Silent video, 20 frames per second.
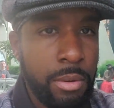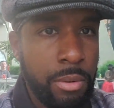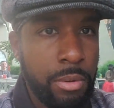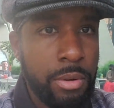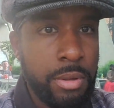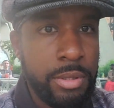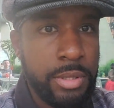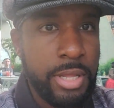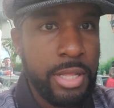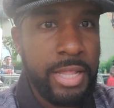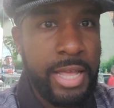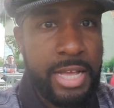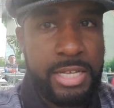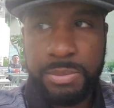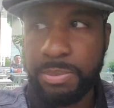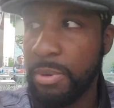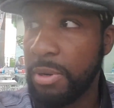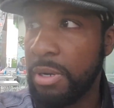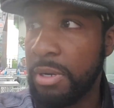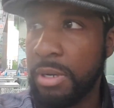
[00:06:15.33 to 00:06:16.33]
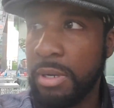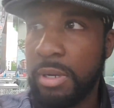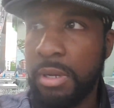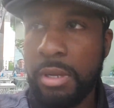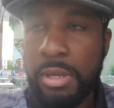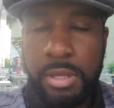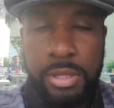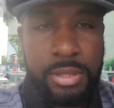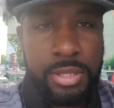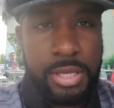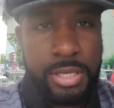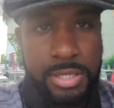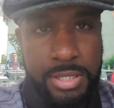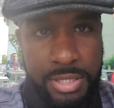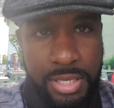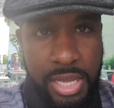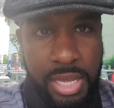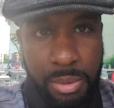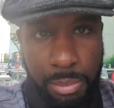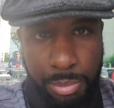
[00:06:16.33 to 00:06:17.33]
on the last part, this
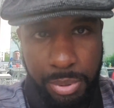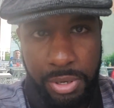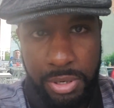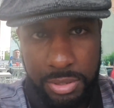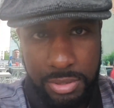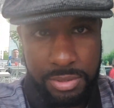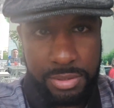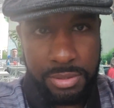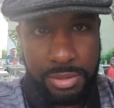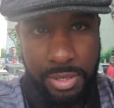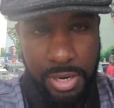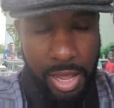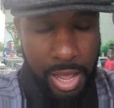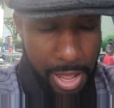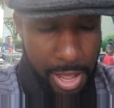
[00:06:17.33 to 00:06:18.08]
same person,